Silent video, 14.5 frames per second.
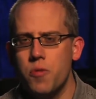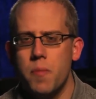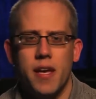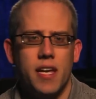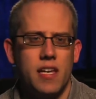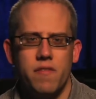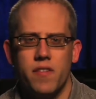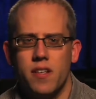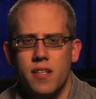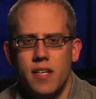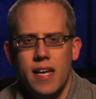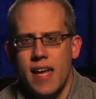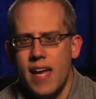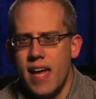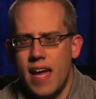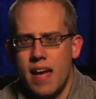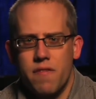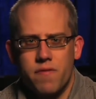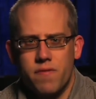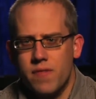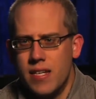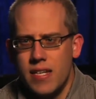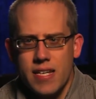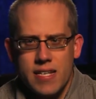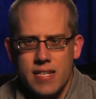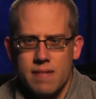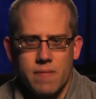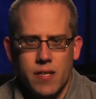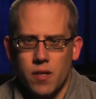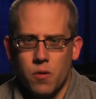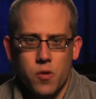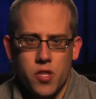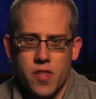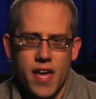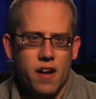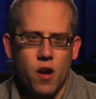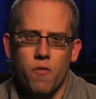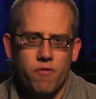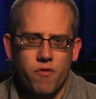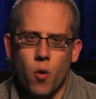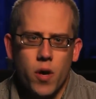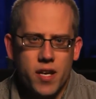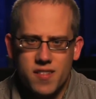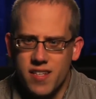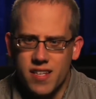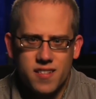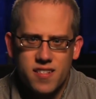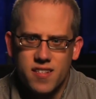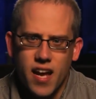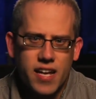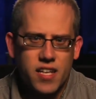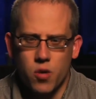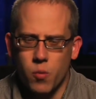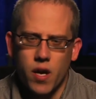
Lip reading: You may even have, that voice inside you.